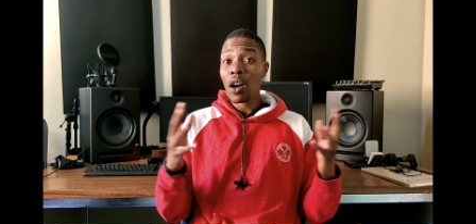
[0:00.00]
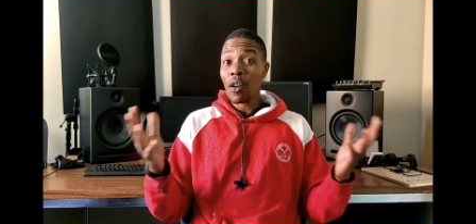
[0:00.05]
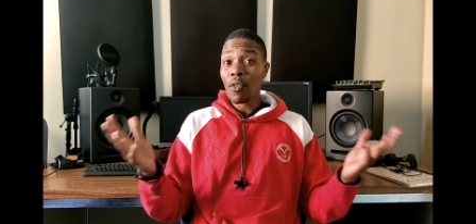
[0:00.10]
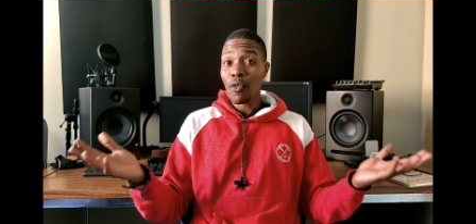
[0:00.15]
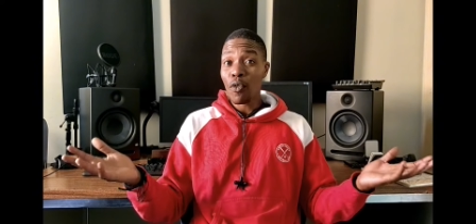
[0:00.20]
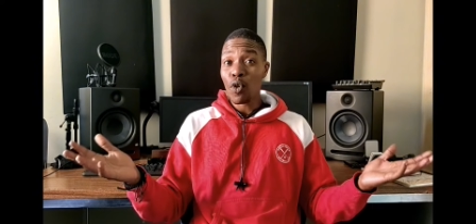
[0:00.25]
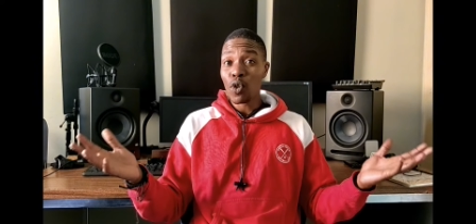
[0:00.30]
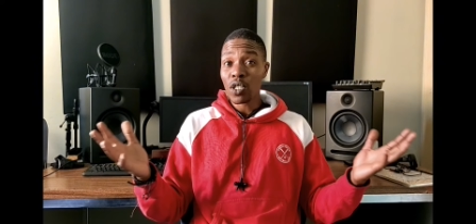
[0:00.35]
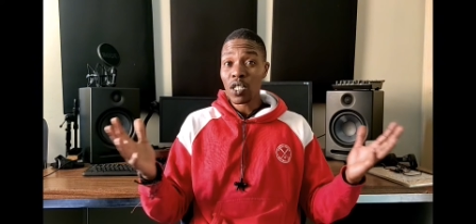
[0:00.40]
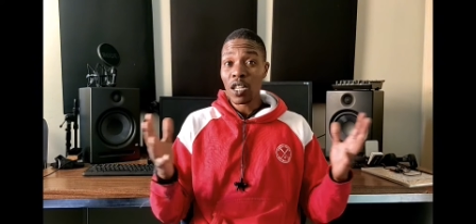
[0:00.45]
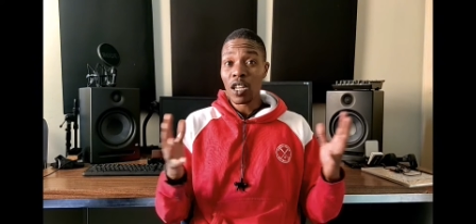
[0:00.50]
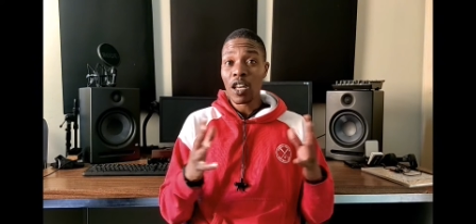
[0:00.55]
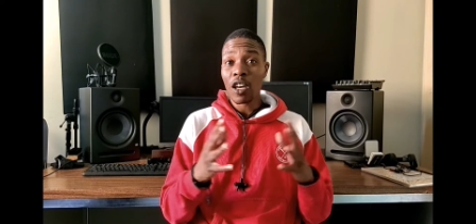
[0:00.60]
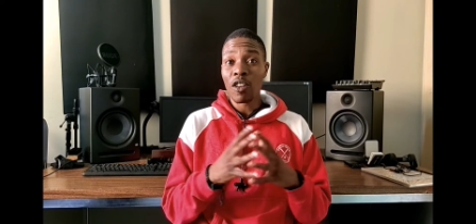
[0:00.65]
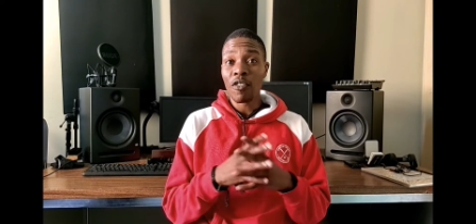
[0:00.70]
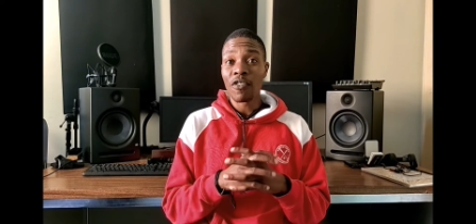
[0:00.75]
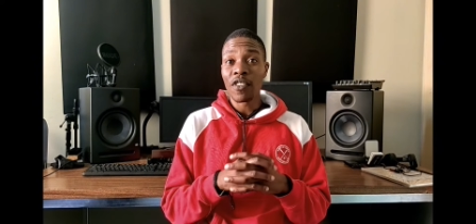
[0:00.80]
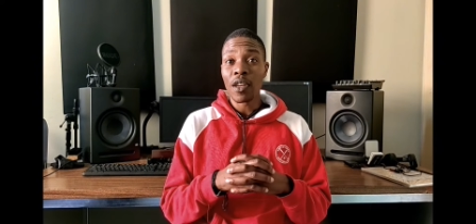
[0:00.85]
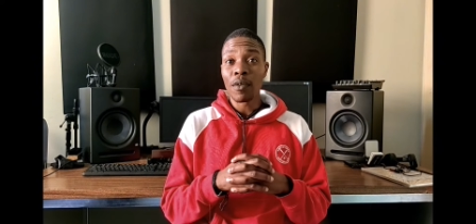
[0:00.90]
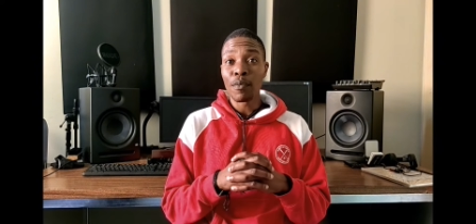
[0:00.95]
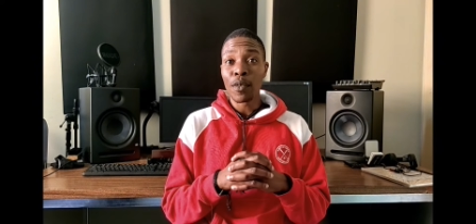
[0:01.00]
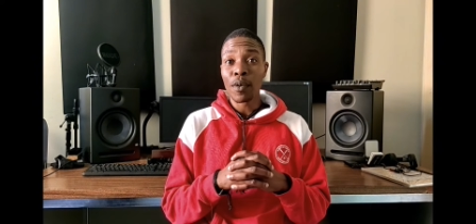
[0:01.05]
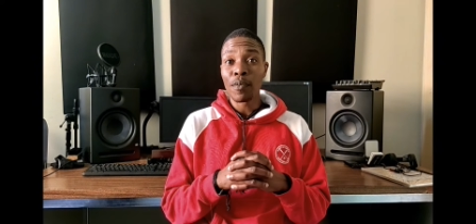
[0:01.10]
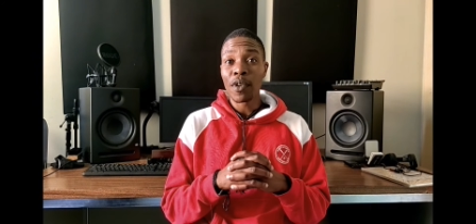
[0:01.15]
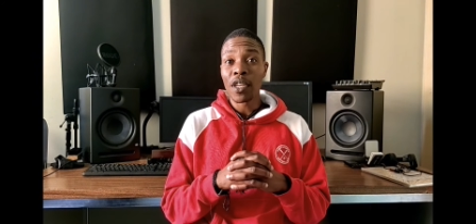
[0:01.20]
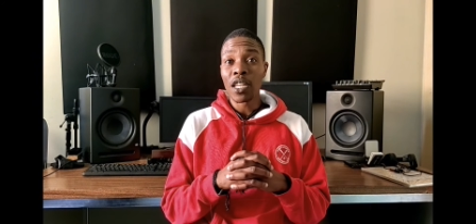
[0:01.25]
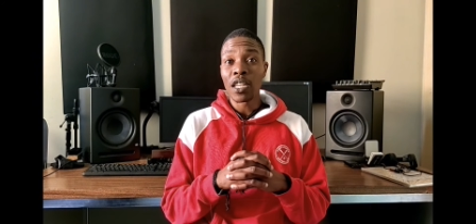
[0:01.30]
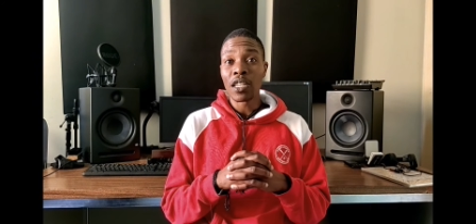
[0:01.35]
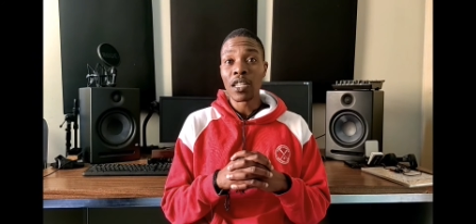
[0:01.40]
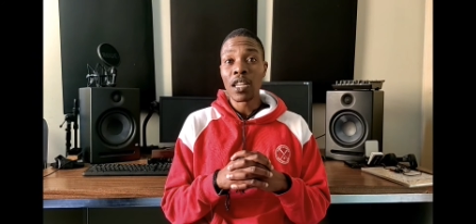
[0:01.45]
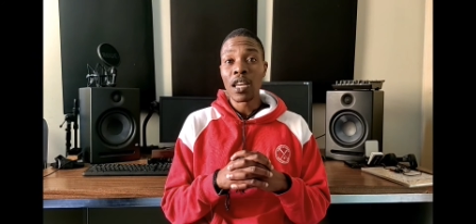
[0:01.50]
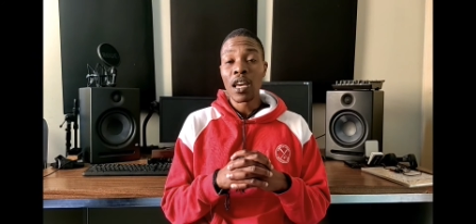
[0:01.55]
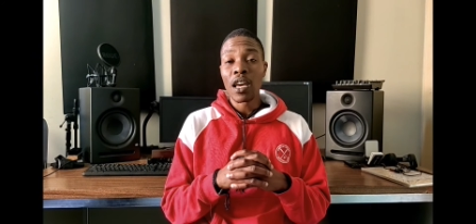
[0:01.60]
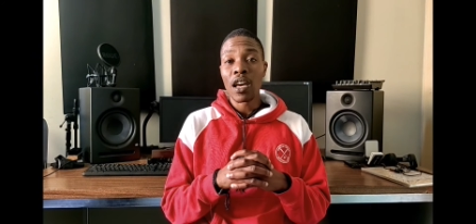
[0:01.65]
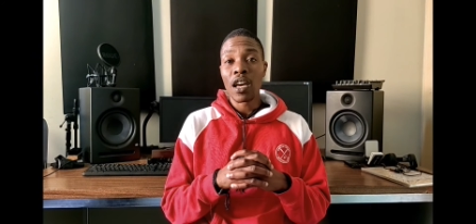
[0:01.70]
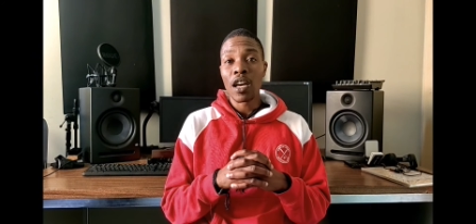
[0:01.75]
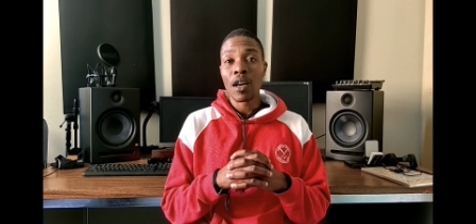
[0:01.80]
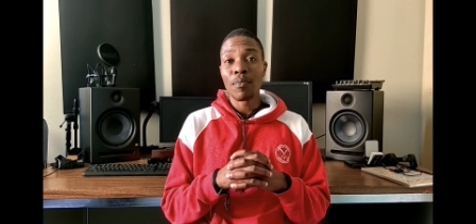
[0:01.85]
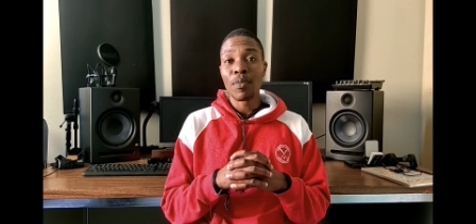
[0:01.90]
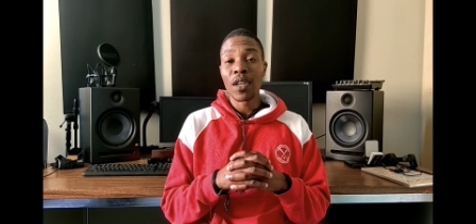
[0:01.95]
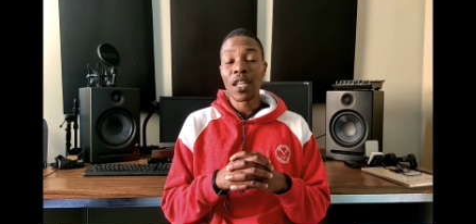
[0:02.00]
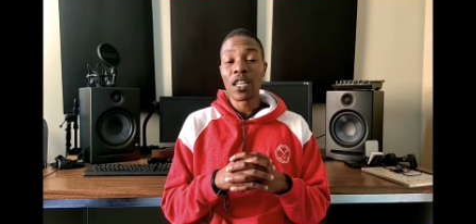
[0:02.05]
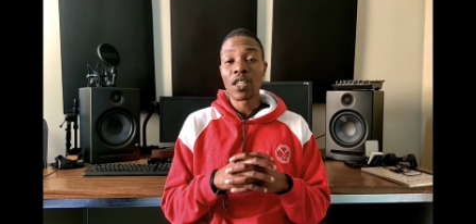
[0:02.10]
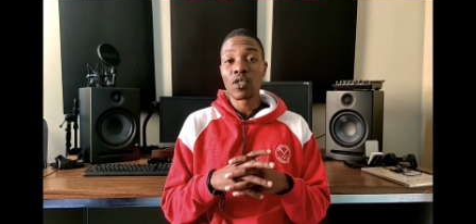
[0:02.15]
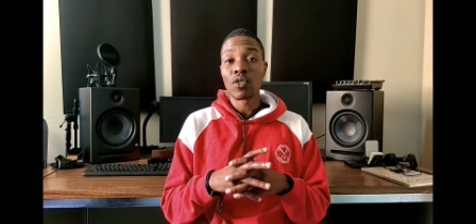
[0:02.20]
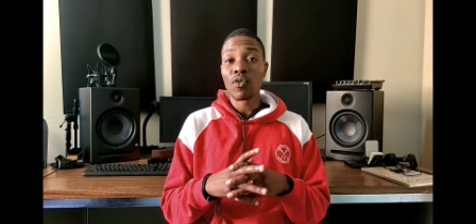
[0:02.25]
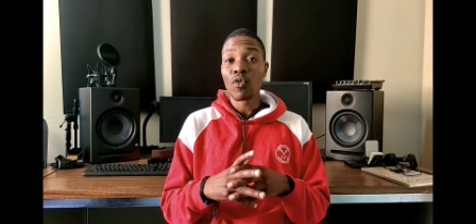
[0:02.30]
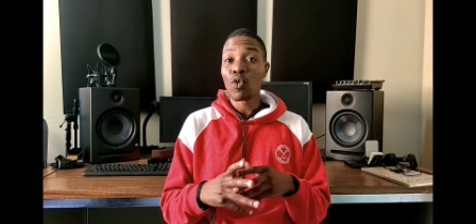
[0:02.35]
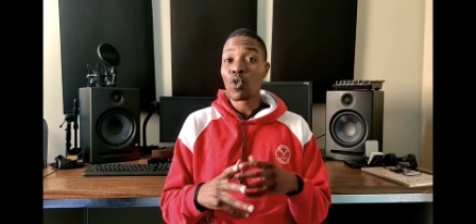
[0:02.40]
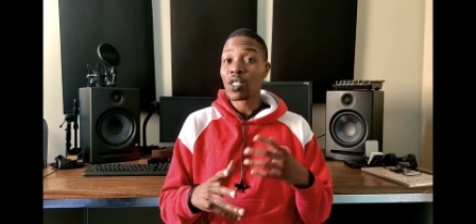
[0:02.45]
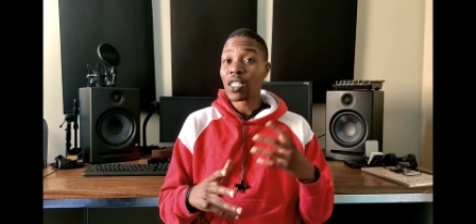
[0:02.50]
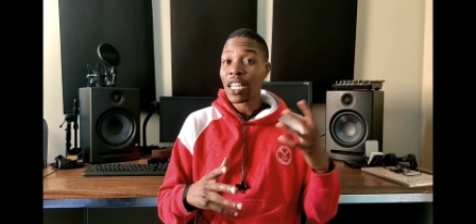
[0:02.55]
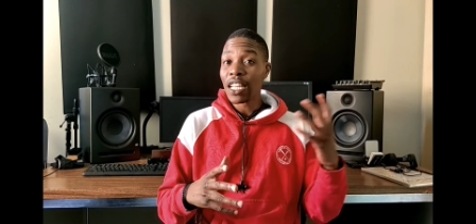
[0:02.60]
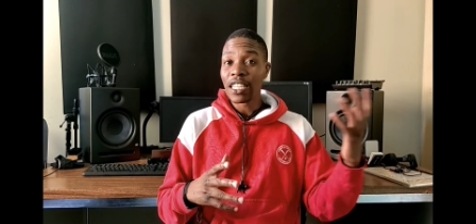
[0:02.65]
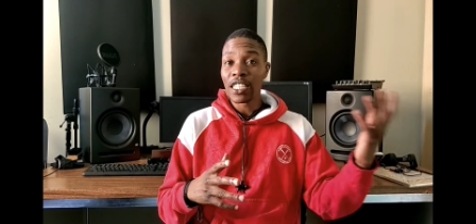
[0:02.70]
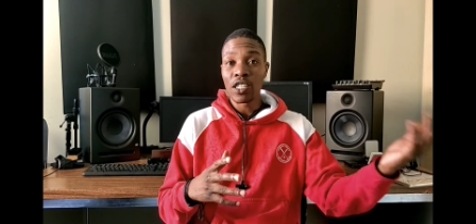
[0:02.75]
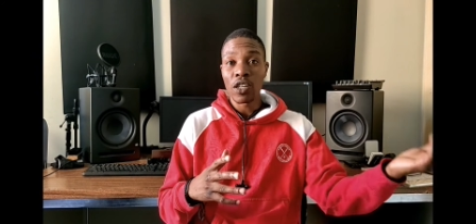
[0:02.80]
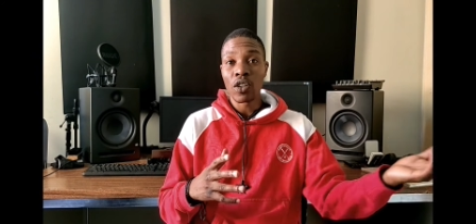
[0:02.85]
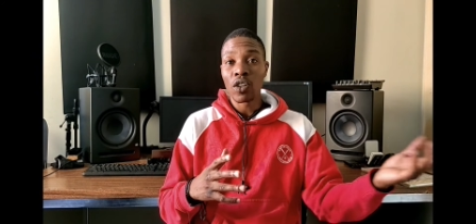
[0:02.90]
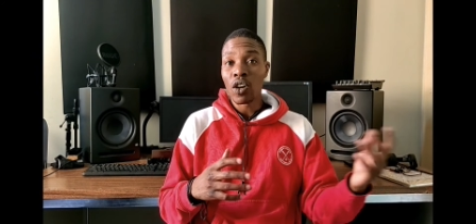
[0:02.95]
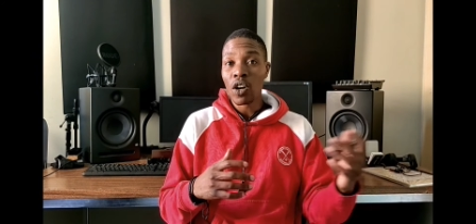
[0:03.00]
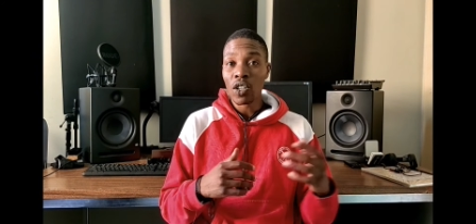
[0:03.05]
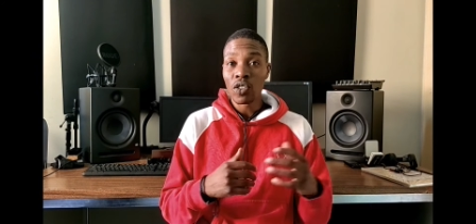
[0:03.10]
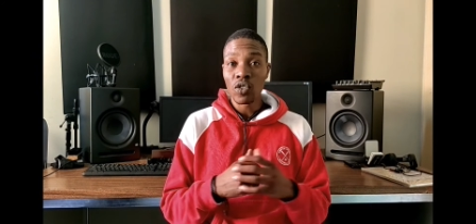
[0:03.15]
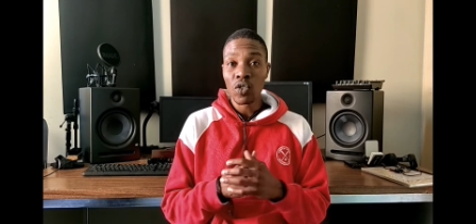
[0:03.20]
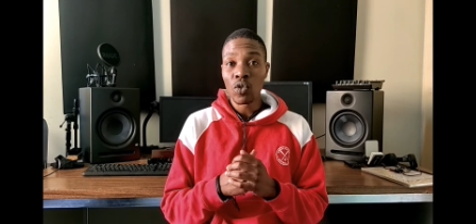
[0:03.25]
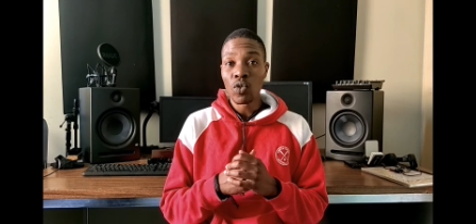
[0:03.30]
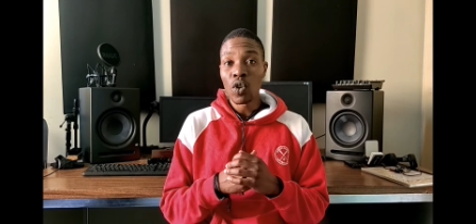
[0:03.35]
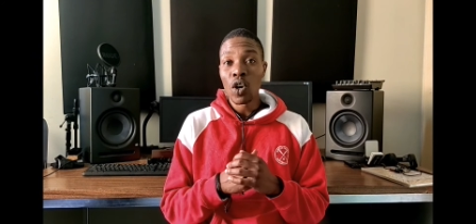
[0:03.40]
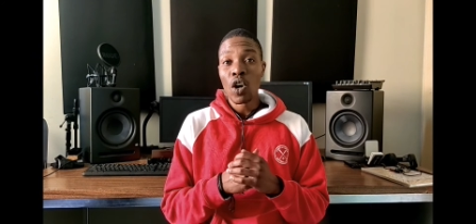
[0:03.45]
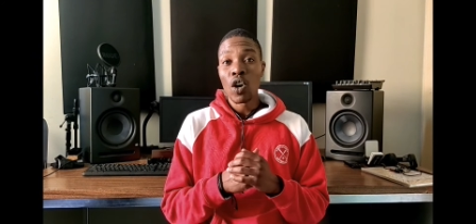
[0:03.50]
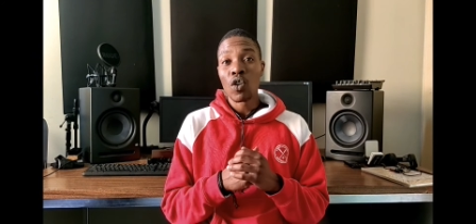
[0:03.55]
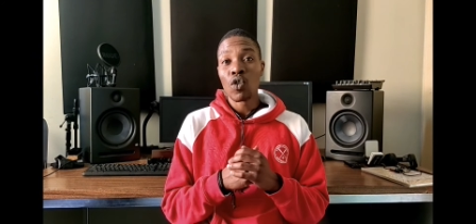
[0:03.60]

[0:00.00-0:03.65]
Of course, a lot of Namibian uh, players, of course, like Deon Hotto,